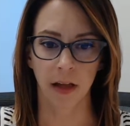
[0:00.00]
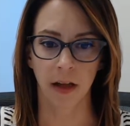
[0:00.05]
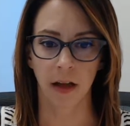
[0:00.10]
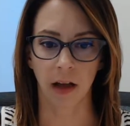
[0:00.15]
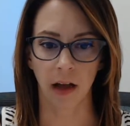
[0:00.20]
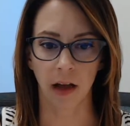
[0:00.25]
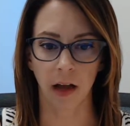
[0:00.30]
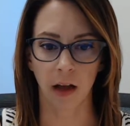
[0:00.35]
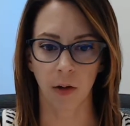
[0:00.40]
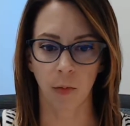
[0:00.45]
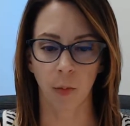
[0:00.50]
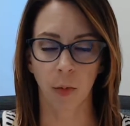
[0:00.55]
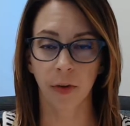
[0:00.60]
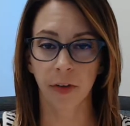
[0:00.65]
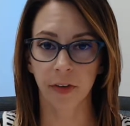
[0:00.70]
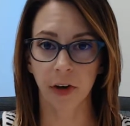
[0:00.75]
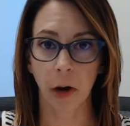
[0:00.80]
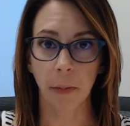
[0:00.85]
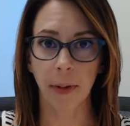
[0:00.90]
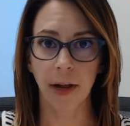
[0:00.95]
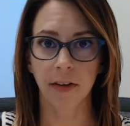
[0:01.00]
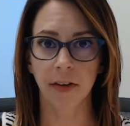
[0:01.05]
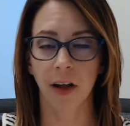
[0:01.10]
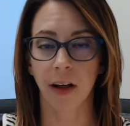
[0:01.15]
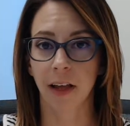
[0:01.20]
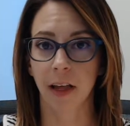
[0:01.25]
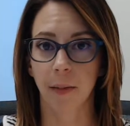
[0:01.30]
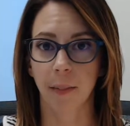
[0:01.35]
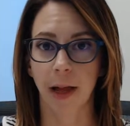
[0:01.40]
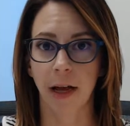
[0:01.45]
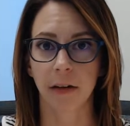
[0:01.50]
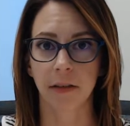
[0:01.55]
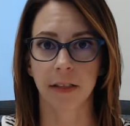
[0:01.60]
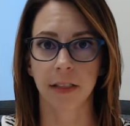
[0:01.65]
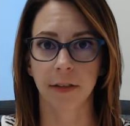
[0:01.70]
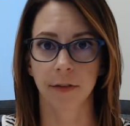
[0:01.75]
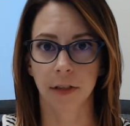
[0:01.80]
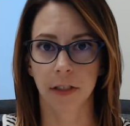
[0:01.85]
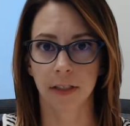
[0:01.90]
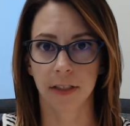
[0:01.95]
Uh, we'll start by talking about
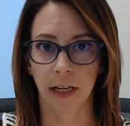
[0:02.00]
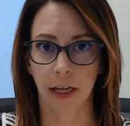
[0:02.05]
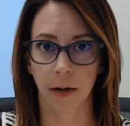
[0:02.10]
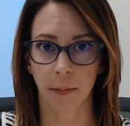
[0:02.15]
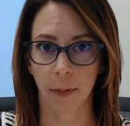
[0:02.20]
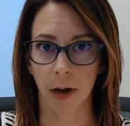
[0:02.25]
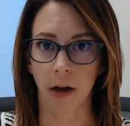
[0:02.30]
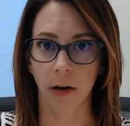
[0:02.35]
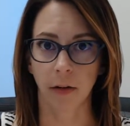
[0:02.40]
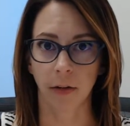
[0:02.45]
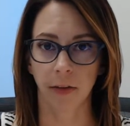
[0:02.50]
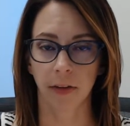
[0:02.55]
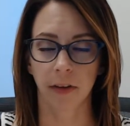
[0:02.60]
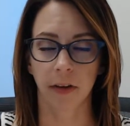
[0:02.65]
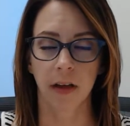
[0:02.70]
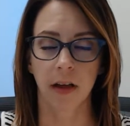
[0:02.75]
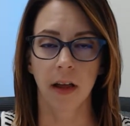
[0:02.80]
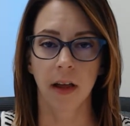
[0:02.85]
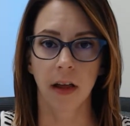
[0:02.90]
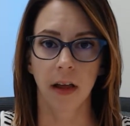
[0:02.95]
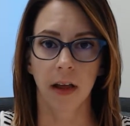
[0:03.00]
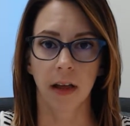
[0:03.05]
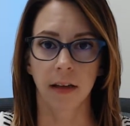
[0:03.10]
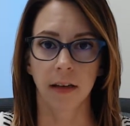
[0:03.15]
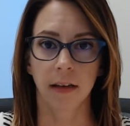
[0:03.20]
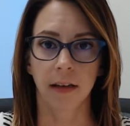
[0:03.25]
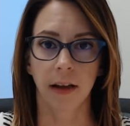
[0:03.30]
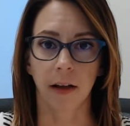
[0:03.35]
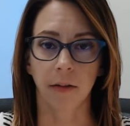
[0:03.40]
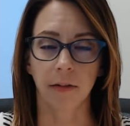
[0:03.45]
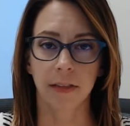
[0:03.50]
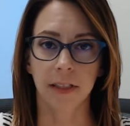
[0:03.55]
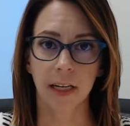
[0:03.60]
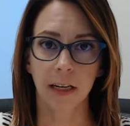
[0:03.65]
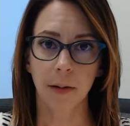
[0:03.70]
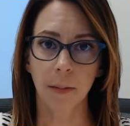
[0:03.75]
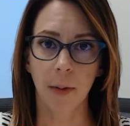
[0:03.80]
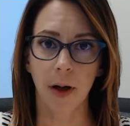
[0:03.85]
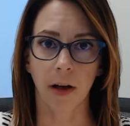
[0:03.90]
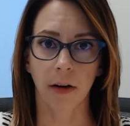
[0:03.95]
different data models. Now,
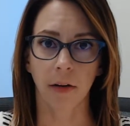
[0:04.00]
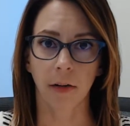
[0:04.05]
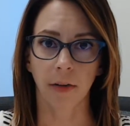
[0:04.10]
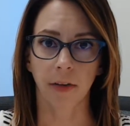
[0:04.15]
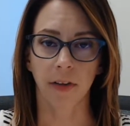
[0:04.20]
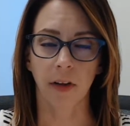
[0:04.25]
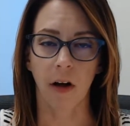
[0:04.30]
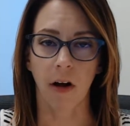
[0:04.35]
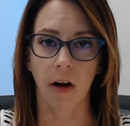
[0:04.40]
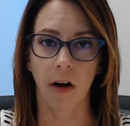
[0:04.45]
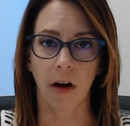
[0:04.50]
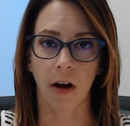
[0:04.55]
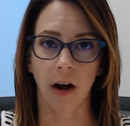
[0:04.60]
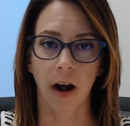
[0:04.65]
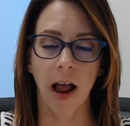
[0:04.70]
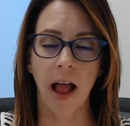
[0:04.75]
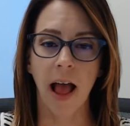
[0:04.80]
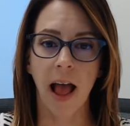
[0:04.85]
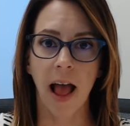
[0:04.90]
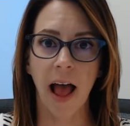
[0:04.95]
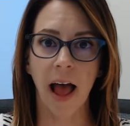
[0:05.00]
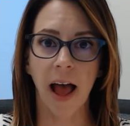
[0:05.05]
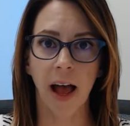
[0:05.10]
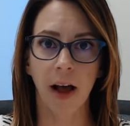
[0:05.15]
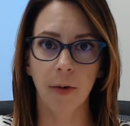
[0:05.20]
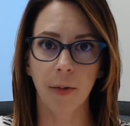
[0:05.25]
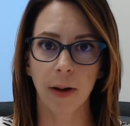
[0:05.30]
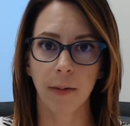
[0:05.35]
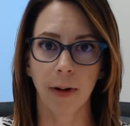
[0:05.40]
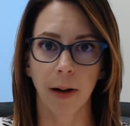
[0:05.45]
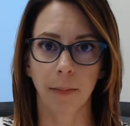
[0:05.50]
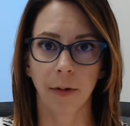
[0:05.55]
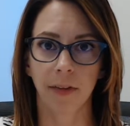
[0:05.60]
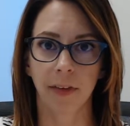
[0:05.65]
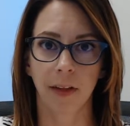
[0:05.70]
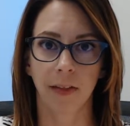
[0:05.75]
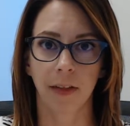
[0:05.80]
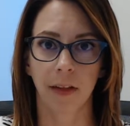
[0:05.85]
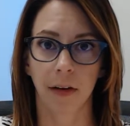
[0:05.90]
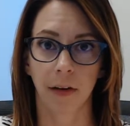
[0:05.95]
data models are how we
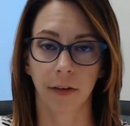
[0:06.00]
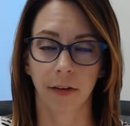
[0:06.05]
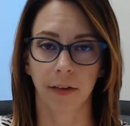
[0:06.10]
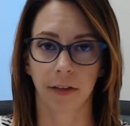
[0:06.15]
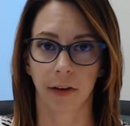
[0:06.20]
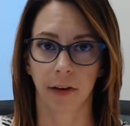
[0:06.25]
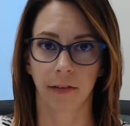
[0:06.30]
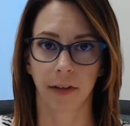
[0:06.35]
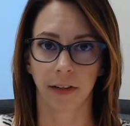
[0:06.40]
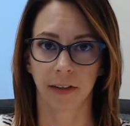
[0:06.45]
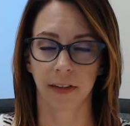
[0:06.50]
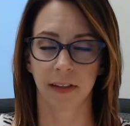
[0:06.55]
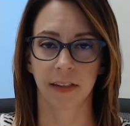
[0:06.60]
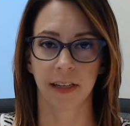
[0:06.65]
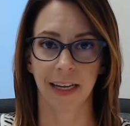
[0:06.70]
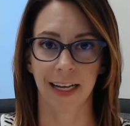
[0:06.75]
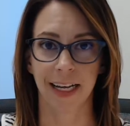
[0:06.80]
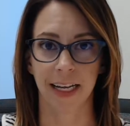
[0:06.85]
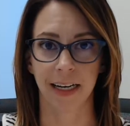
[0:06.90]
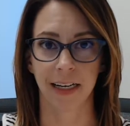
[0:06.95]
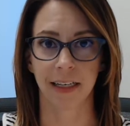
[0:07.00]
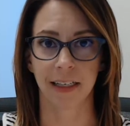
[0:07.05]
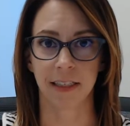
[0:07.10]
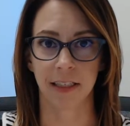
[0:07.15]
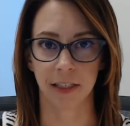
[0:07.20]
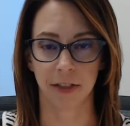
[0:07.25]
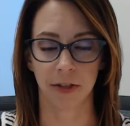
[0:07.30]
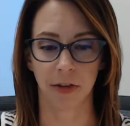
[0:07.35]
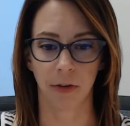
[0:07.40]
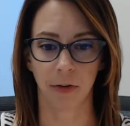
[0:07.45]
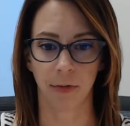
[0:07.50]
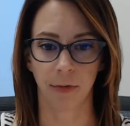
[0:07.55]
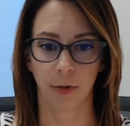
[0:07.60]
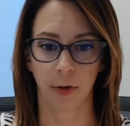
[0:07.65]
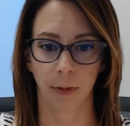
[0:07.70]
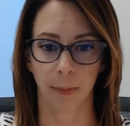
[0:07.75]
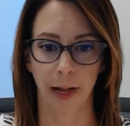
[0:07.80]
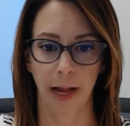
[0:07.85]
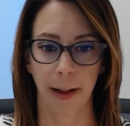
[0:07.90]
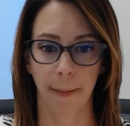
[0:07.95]
represent the Earth's surface in a digital
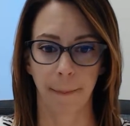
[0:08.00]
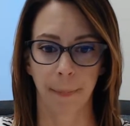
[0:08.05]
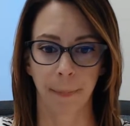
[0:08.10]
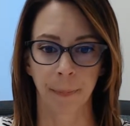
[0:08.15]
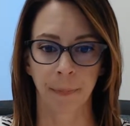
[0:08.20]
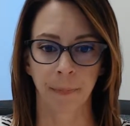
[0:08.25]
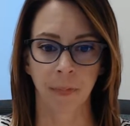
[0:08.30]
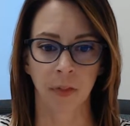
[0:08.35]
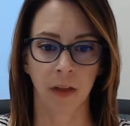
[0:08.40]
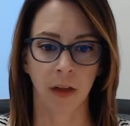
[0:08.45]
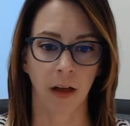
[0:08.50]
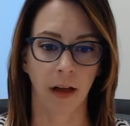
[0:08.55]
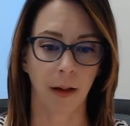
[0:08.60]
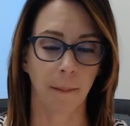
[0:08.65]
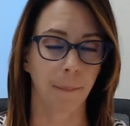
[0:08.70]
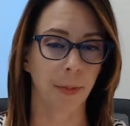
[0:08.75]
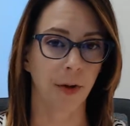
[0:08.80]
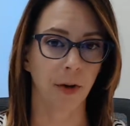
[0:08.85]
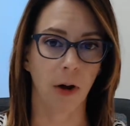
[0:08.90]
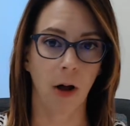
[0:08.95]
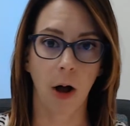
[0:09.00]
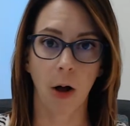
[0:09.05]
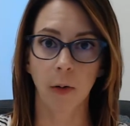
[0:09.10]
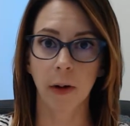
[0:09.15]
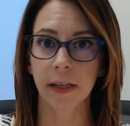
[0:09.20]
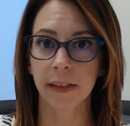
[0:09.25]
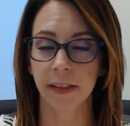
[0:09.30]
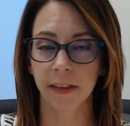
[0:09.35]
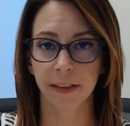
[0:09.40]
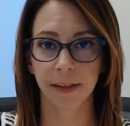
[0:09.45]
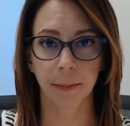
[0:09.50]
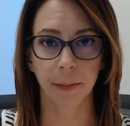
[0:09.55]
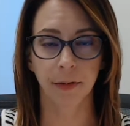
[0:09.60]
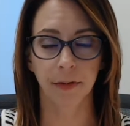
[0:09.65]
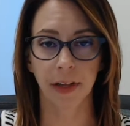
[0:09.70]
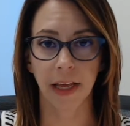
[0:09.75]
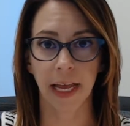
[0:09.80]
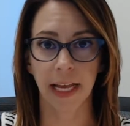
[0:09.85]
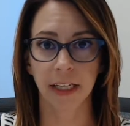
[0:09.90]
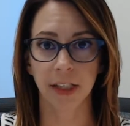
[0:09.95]
format. Um, they're always a
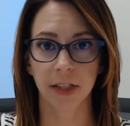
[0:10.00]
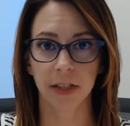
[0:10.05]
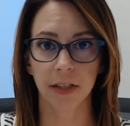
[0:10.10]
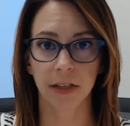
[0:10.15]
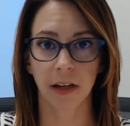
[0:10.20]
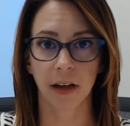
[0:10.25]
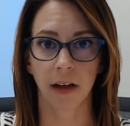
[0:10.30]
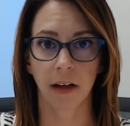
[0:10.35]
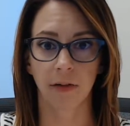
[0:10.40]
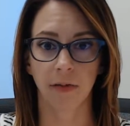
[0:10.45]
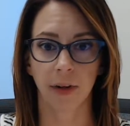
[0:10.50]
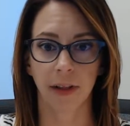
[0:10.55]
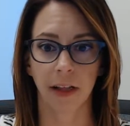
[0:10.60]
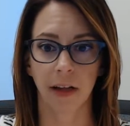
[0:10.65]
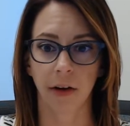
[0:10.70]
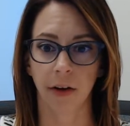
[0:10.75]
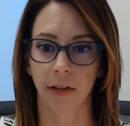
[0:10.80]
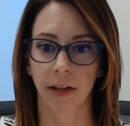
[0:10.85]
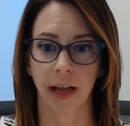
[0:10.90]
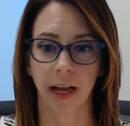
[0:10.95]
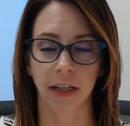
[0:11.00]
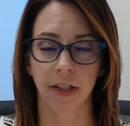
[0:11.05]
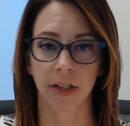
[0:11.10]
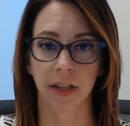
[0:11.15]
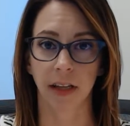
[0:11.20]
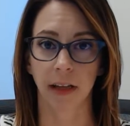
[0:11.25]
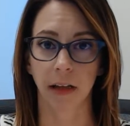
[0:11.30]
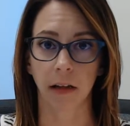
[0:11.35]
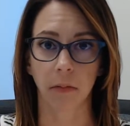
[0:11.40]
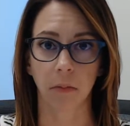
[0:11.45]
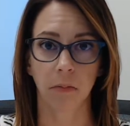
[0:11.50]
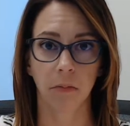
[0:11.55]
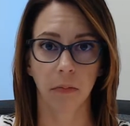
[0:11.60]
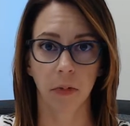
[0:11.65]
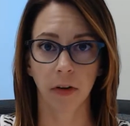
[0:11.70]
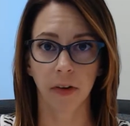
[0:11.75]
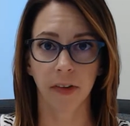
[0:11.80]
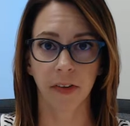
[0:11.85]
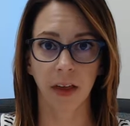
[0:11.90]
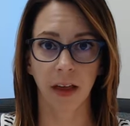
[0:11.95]
simplification of what the Earth actually
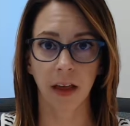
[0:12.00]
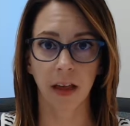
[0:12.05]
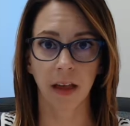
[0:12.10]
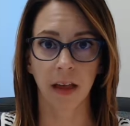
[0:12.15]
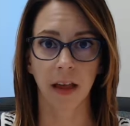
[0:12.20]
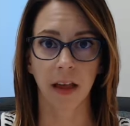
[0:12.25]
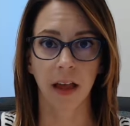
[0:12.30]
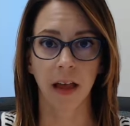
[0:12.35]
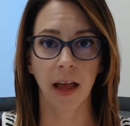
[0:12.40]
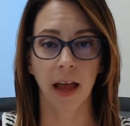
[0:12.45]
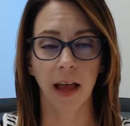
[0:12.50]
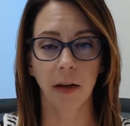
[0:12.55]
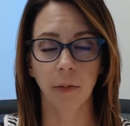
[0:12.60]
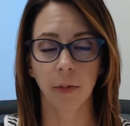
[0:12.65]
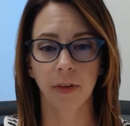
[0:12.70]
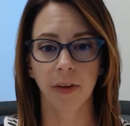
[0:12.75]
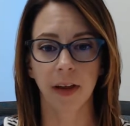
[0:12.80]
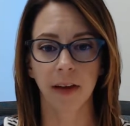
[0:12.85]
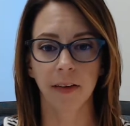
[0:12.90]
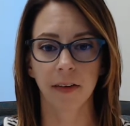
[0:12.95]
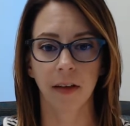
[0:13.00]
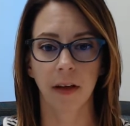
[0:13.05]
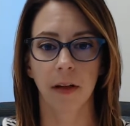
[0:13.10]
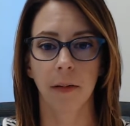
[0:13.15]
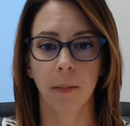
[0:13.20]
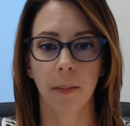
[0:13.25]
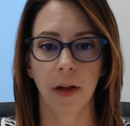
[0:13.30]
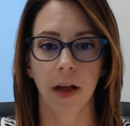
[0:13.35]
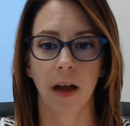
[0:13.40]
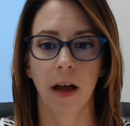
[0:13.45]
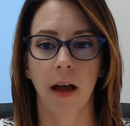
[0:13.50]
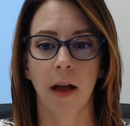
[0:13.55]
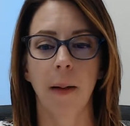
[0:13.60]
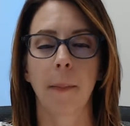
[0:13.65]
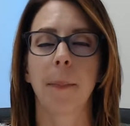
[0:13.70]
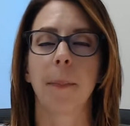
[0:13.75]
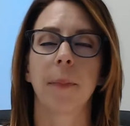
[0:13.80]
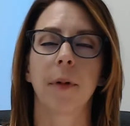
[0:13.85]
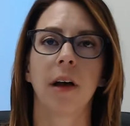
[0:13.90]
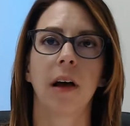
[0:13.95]
looks like, and we'll take some
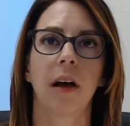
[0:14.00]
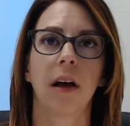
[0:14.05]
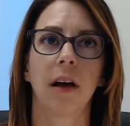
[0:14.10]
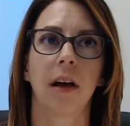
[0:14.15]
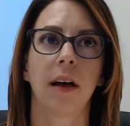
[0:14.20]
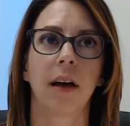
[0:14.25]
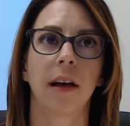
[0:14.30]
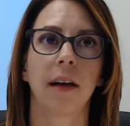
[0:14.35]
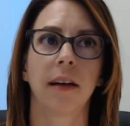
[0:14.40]
um, uh,